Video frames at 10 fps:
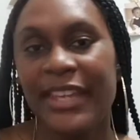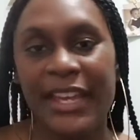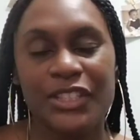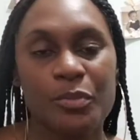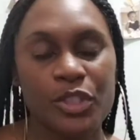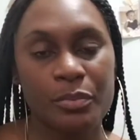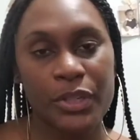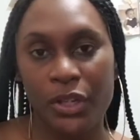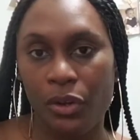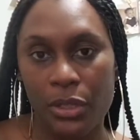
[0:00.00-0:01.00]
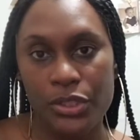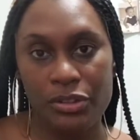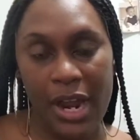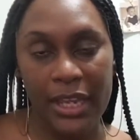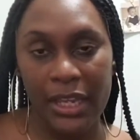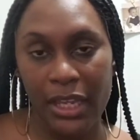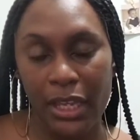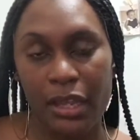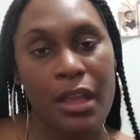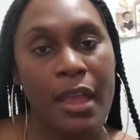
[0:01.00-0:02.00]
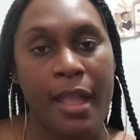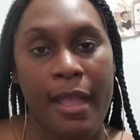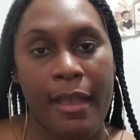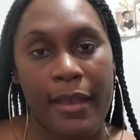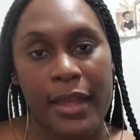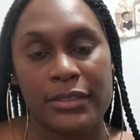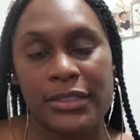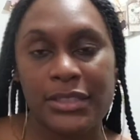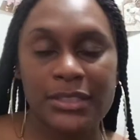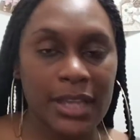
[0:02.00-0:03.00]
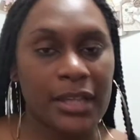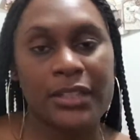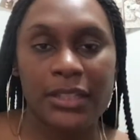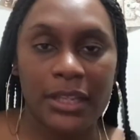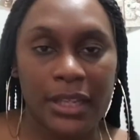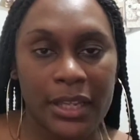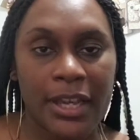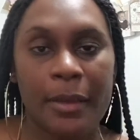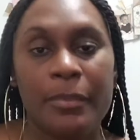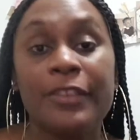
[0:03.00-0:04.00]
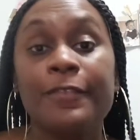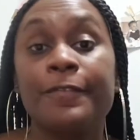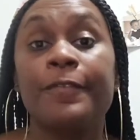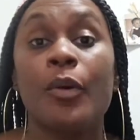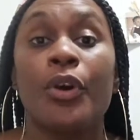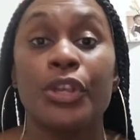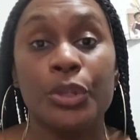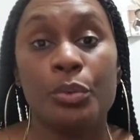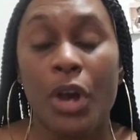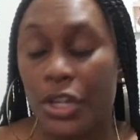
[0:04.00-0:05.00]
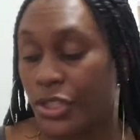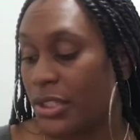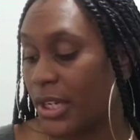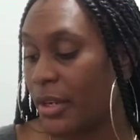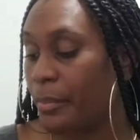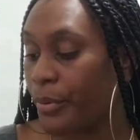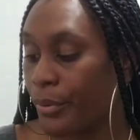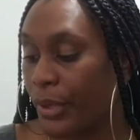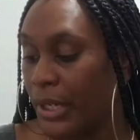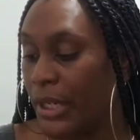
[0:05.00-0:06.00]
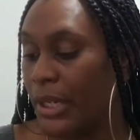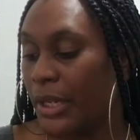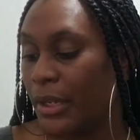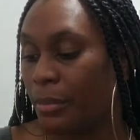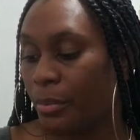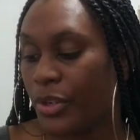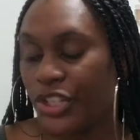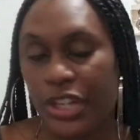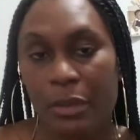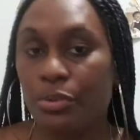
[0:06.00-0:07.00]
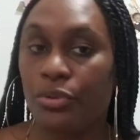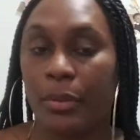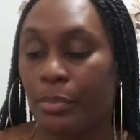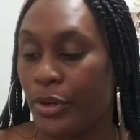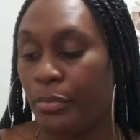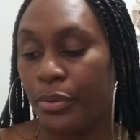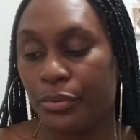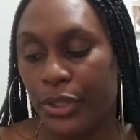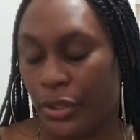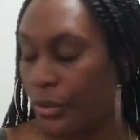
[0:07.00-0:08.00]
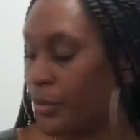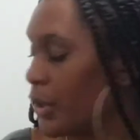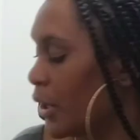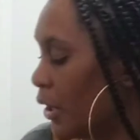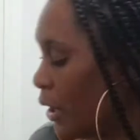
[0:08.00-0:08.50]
Yeah, it's supposed to put it on dry hair and detangle the hair before you wash. It's like a pre-shampoo or pre-poo, you know?